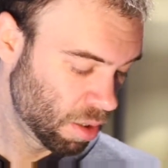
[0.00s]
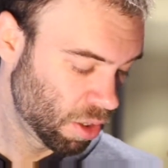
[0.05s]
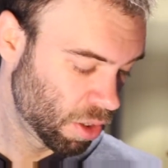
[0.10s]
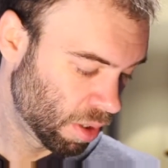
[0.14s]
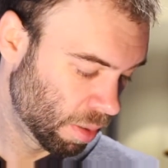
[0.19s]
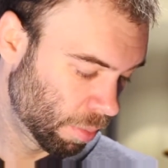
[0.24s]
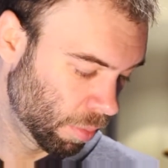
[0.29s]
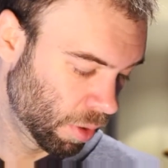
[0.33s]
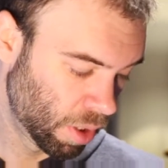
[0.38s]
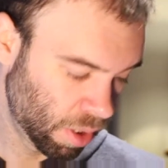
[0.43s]
So
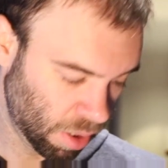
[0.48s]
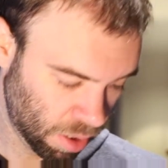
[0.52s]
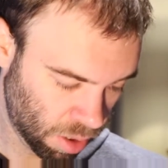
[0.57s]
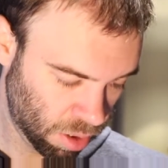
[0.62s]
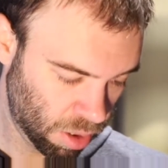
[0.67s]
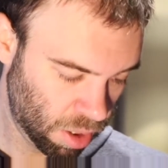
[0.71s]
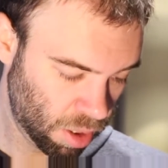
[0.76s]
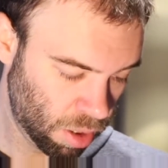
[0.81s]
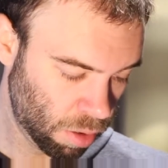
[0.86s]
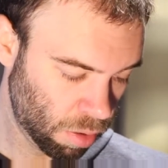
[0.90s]
I'm going to
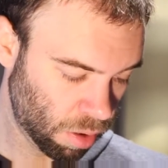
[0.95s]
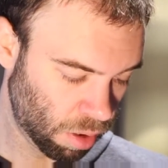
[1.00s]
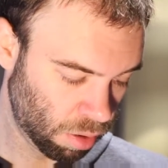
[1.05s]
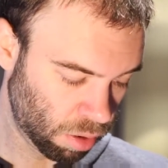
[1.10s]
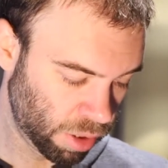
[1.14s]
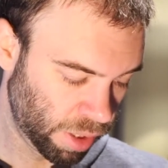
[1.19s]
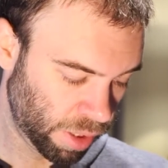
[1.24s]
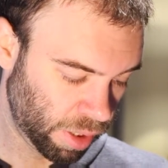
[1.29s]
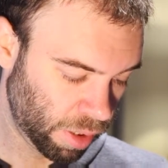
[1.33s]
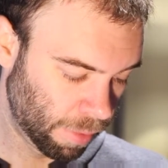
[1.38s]
continue. I'll
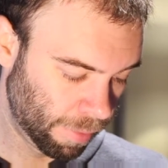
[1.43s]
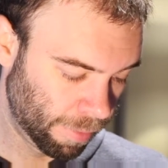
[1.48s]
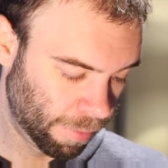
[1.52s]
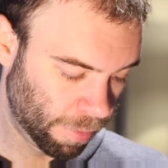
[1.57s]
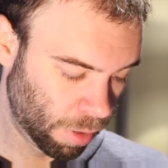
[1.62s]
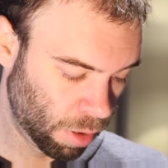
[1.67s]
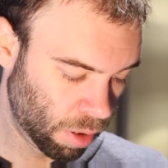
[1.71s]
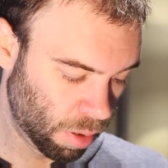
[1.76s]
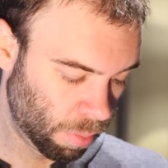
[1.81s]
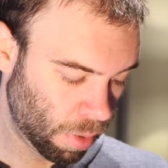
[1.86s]
click
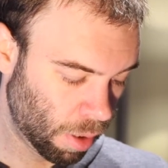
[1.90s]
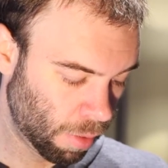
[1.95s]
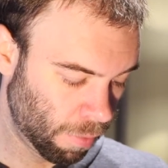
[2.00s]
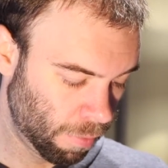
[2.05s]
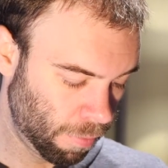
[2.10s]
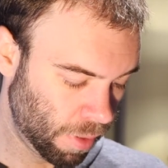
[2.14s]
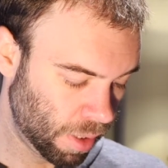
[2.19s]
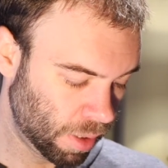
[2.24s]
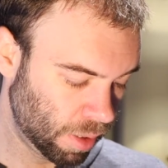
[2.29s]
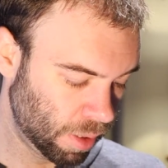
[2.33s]
Confirm
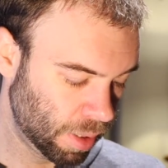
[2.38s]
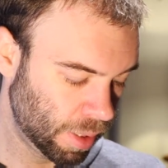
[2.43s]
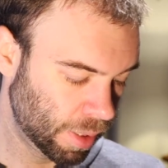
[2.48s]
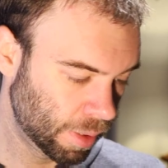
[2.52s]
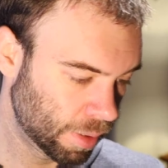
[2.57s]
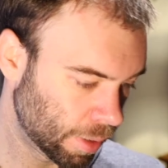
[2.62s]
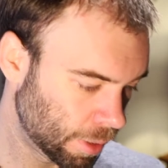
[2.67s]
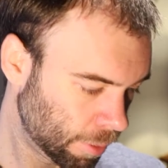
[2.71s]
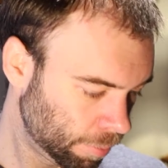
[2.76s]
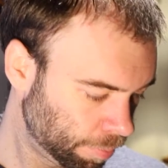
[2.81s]

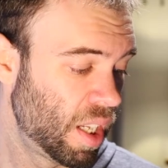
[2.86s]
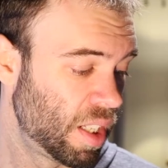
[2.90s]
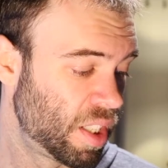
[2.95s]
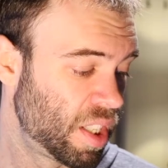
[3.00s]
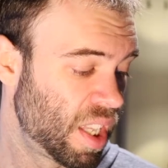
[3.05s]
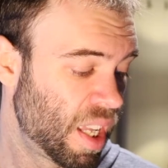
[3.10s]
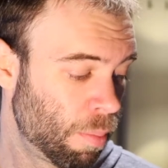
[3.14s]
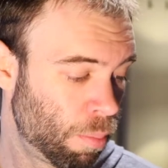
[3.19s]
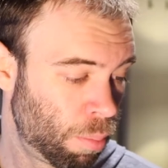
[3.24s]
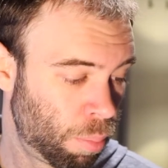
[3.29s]
Validator. It's
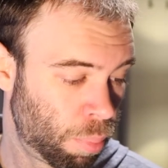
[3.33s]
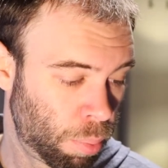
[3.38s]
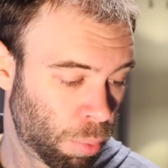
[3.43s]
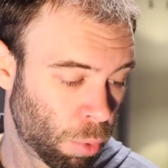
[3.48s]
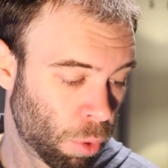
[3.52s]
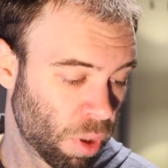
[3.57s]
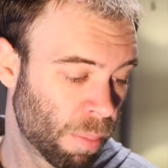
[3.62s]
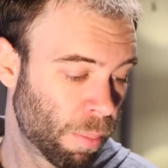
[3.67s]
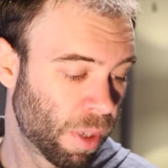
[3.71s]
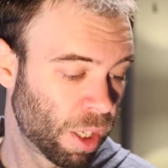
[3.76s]
then
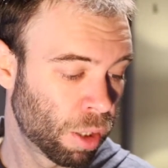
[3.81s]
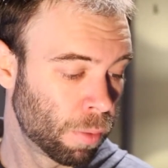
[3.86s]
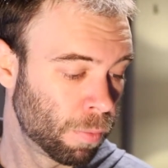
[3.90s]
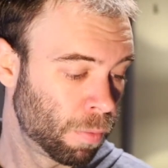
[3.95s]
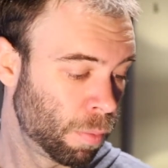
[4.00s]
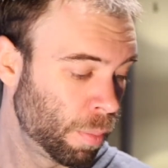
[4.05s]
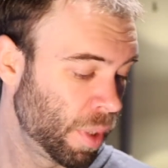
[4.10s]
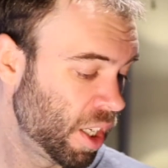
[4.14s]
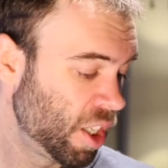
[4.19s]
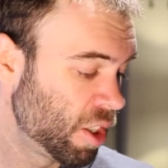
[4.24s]
brought up my
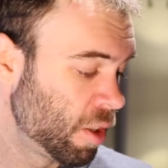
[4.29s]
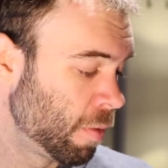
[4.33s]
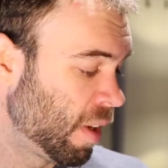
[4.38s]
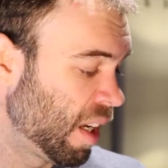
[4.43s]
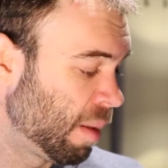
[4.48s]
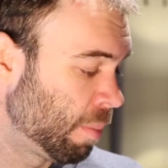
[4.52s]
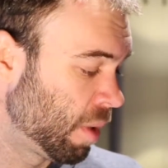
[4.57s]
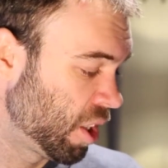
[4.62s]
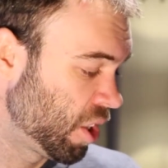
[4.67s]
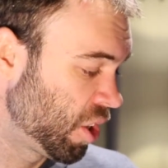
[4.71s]
confirmation of
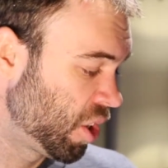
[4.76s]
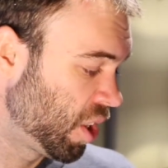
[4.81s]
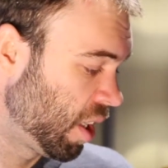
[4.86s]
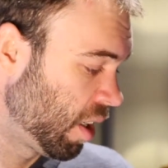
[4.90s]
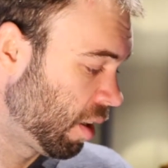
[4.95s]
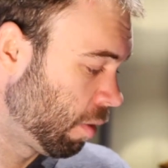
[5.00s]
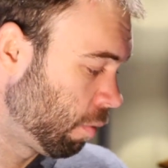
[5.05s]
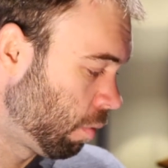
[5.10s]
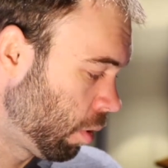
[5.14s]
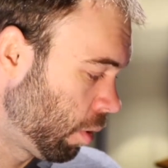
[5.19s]
how much
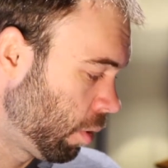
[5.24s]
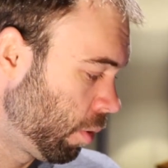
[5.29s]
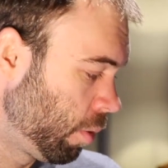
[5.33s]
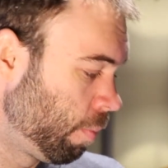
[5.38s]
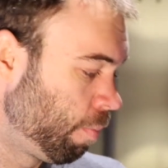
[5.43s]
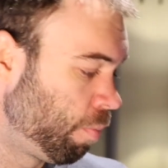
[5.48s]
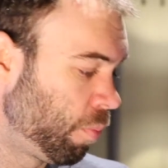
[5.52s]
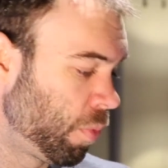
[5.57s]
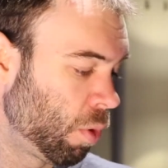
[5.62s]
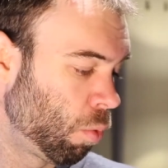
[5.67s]
CRO,
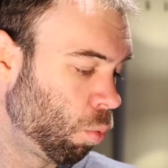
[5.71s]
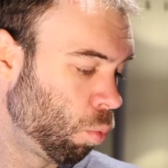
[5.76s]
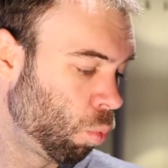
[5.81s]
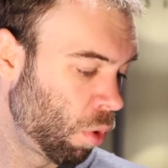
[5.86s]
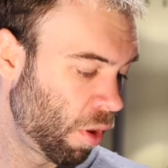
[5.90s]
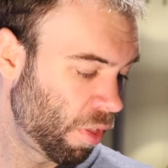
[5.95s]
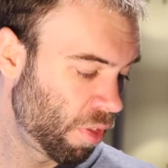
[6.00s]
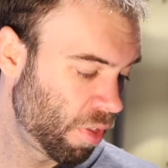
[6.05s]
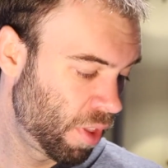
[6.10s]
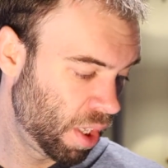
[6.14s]

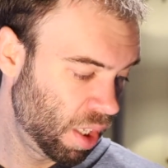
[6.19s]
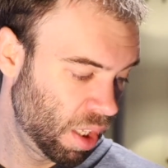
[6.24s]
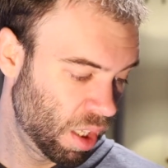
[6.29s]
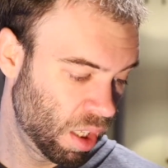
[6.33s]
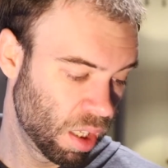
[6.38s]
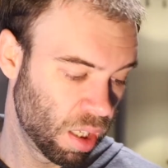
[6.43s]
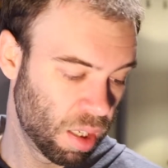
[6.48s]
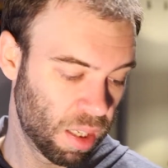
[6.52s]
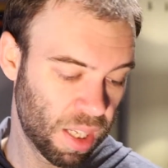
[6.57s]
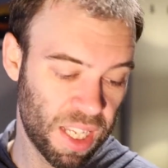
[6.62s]
what
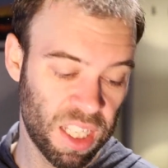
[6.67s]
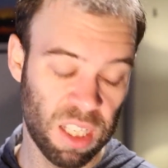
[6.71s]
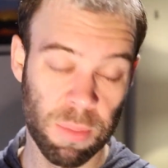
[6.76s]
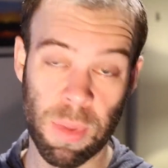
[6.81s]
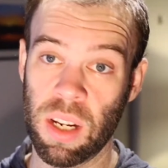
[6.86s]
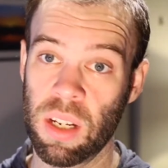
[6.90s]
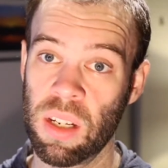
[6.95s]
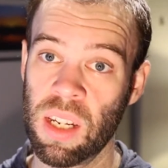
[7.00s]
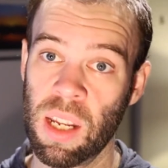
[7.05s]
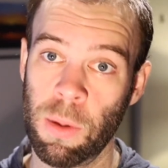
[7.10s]
the
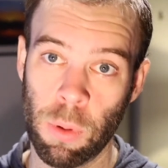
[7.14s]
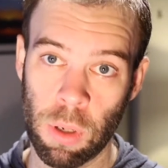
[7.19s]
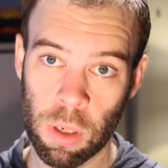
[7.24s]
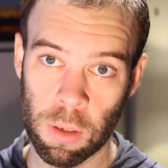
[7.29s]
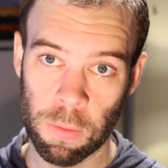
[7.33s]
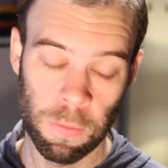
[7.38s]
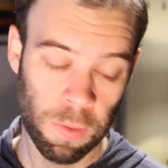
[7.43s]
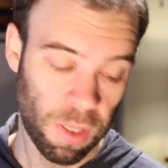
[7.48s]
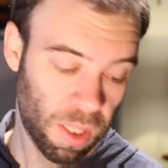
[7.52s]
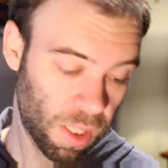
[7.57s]
estimated network
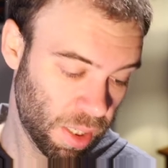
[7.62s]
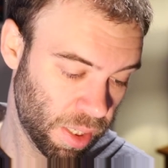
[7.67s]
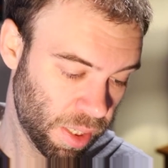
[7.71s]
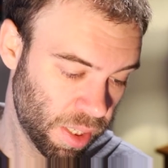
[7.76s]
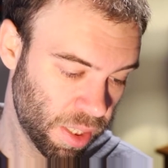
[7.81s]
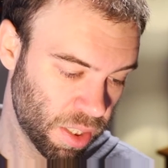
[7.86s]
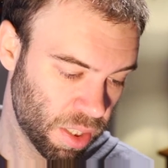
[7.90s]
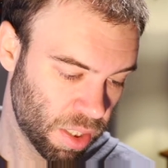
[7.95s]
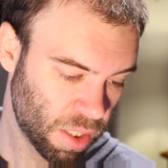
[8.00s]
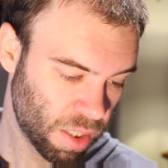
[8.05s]
fee
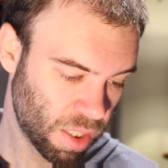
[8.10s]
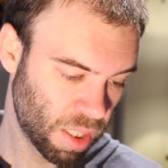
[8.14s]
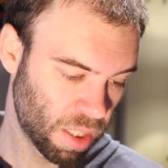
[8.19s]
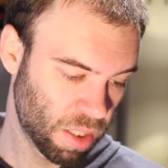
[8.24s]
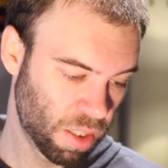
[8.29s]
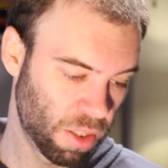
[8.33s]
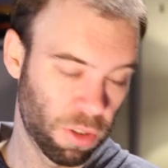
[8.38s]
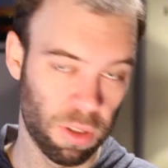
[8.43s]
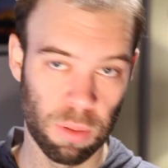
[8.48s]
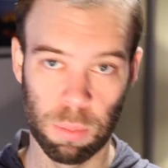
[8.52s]
is. So
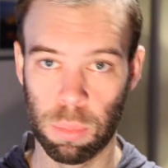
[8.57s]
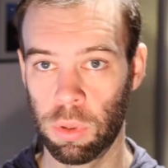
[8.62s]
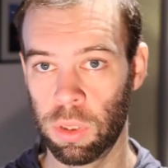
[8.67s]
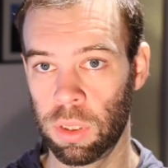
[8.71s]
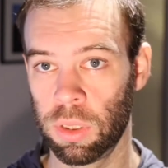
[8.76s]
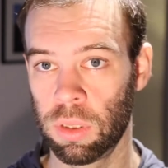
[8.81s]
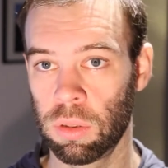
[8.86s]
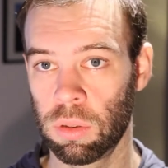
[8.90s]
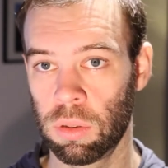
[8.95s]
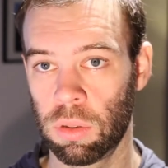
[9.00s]
that's
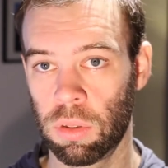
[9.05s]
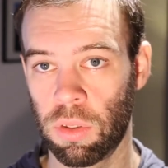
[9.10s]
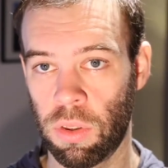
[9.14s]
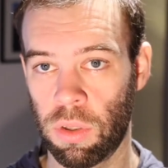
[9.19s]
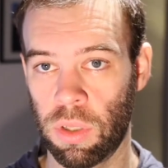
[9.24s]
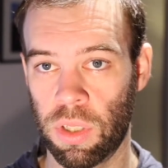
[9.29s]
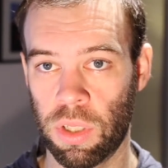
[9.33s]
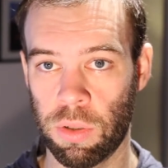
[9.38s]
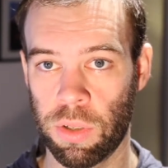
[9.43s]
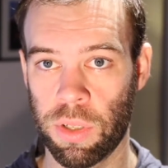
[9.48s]

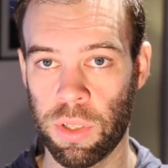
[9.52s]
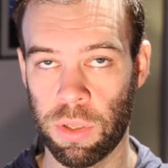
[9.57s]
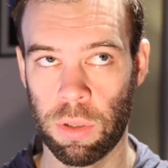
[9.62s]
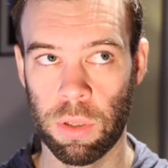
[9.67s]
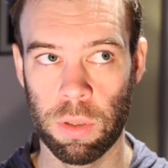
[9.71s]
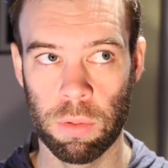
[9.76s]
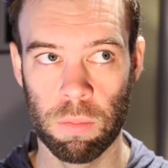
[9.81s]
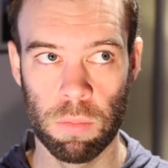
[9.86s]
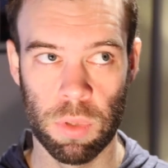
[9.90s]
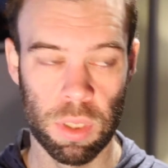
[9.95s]

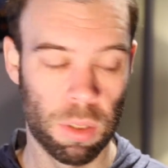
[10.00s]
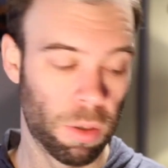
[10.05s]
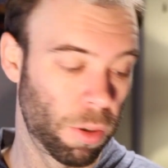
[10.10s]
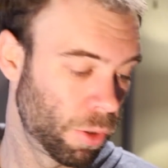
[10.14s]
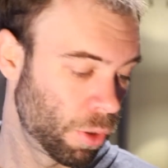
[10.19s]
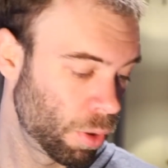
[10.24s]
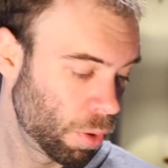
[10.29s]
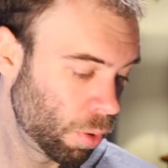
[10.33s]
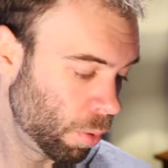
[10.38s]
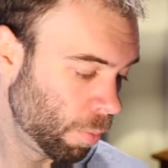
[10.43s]

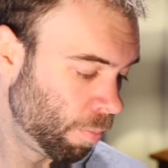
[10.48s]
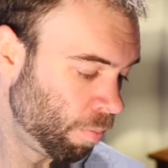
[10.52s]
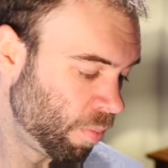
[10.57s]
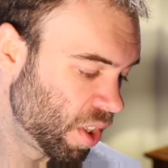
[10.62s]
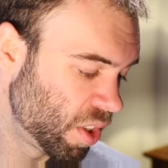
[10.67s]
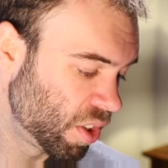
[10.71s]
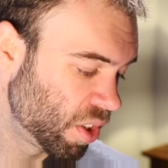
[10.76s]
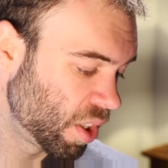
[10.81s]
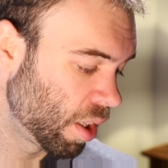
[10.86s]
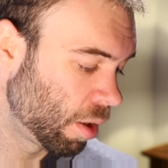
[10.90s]
0.0002
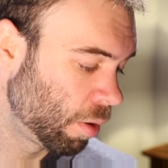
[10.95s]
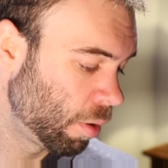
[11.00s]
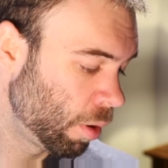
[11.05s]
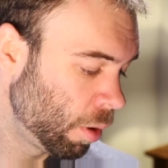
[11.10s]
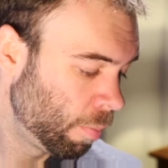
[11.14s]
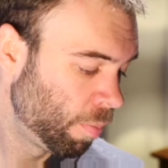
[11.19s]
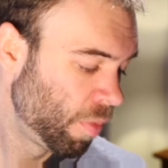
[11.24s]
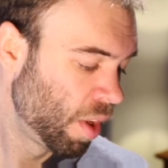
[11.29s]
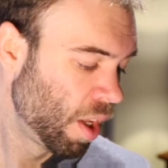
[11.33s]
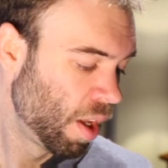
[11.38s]
CRO,